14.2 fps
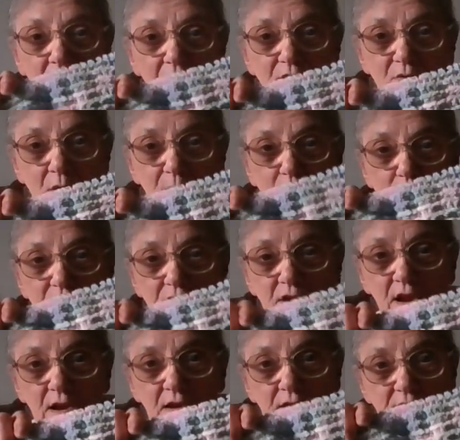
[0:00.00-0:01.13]
So I'm going to
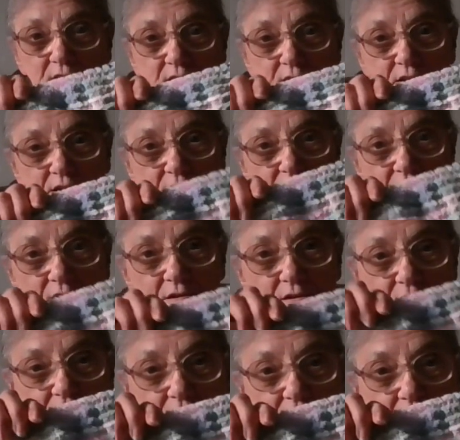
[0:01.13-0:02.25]
knit
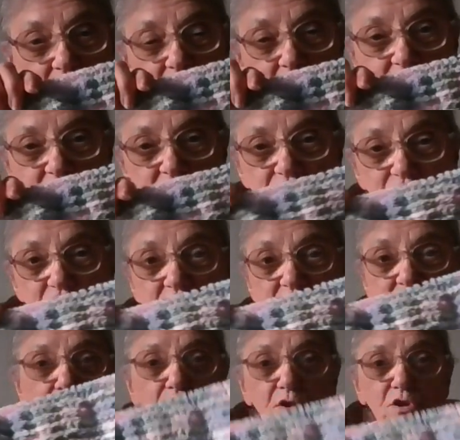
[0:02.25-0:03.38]
this just
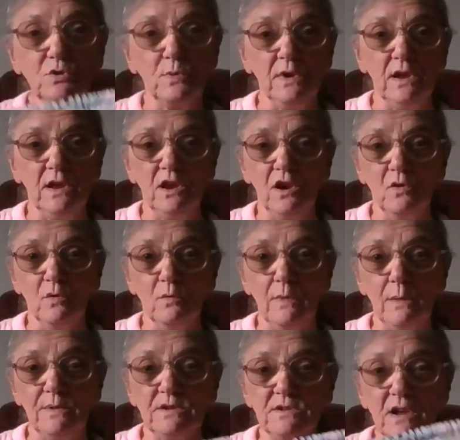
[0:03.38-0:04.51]
in between, you know,
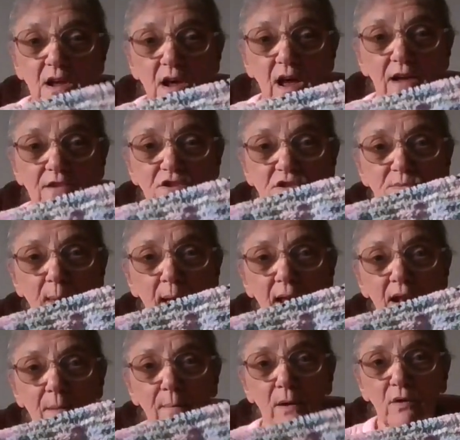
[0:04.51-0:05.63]
maybe I just spend
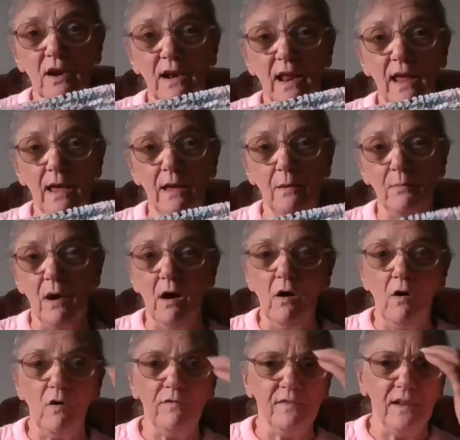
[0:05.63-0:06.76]
about an, um, a
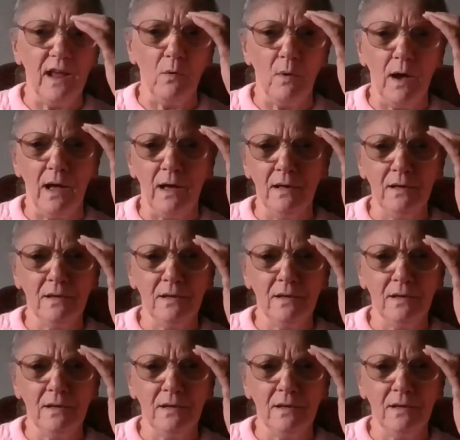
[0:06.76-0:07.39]
half an hour,